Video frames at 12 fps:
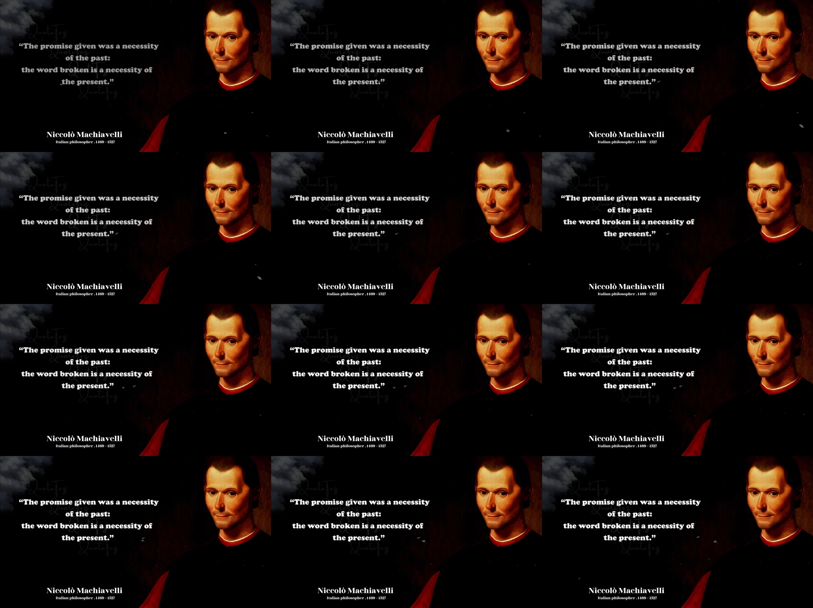
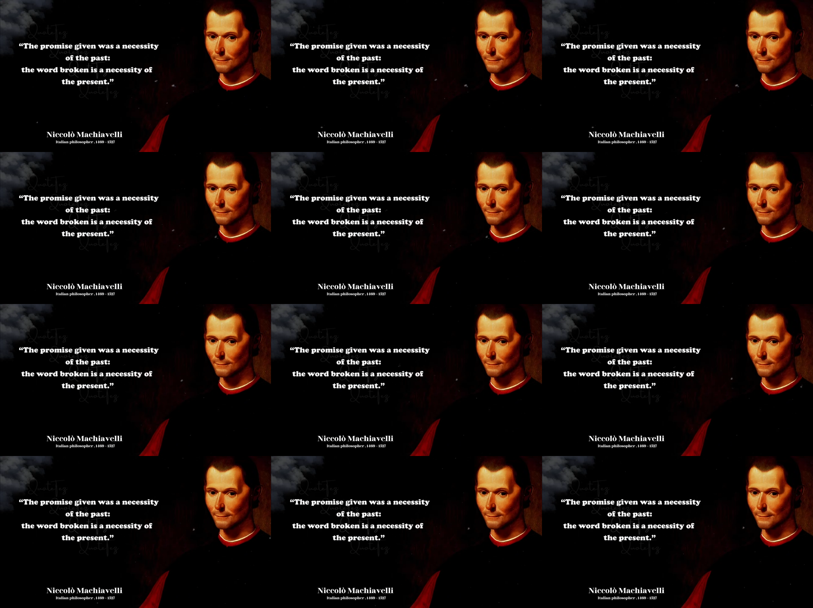
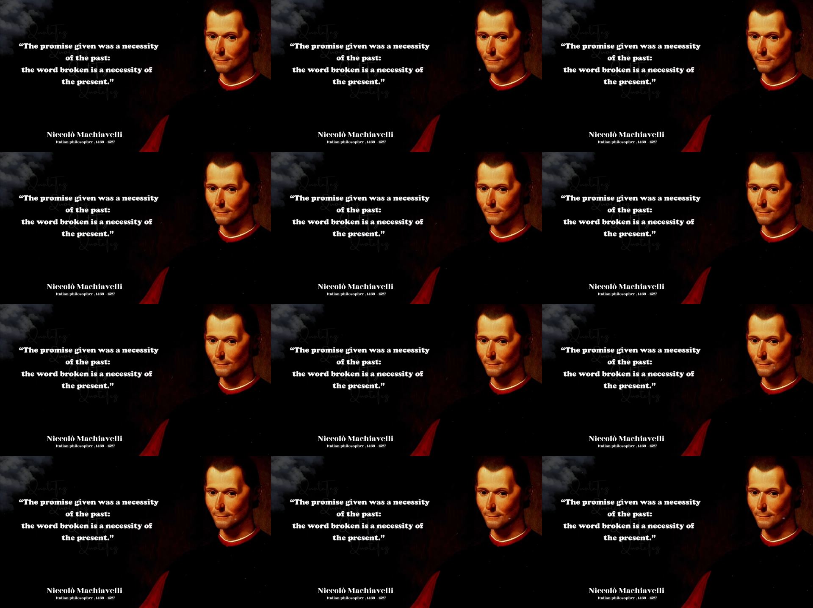
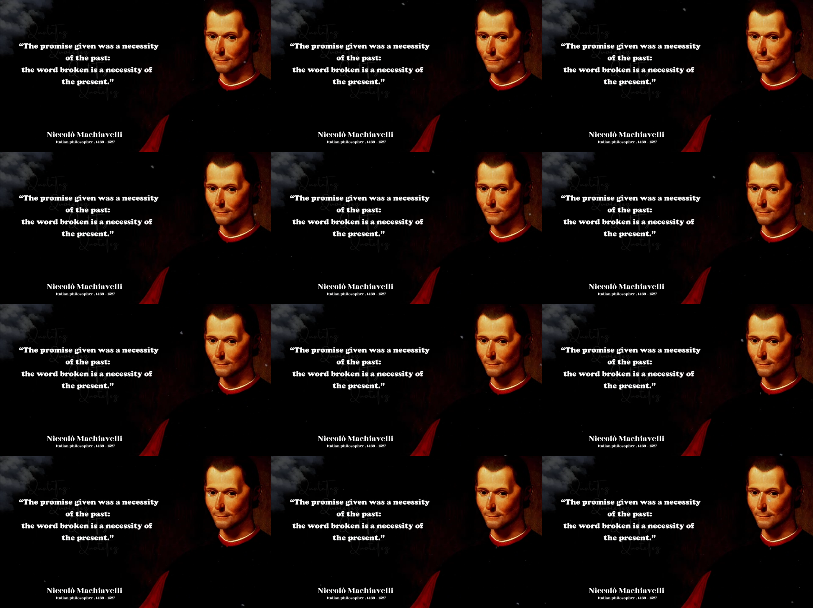
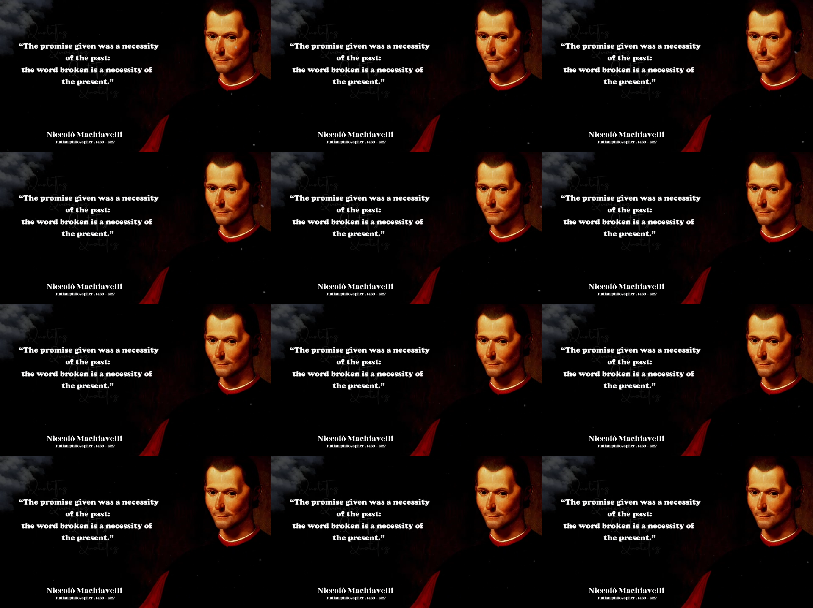
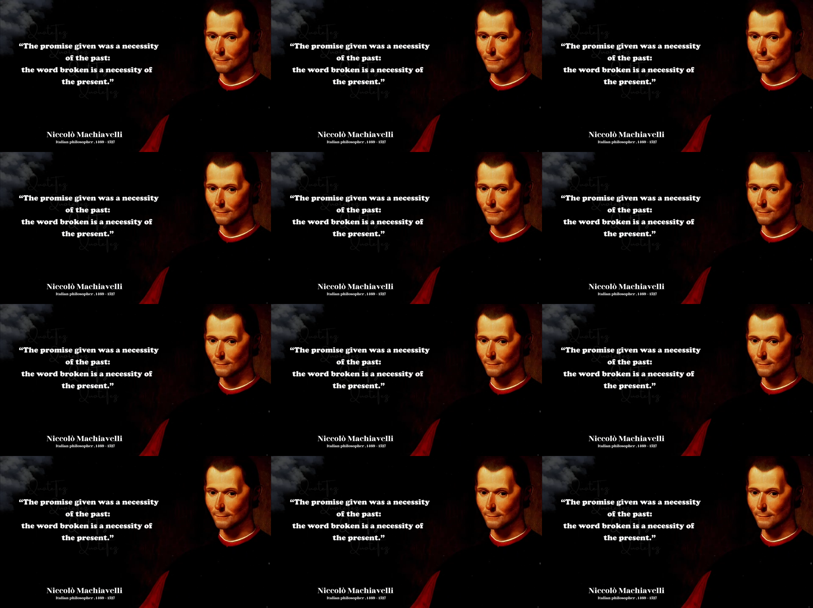This is a still picture; no speech is visible.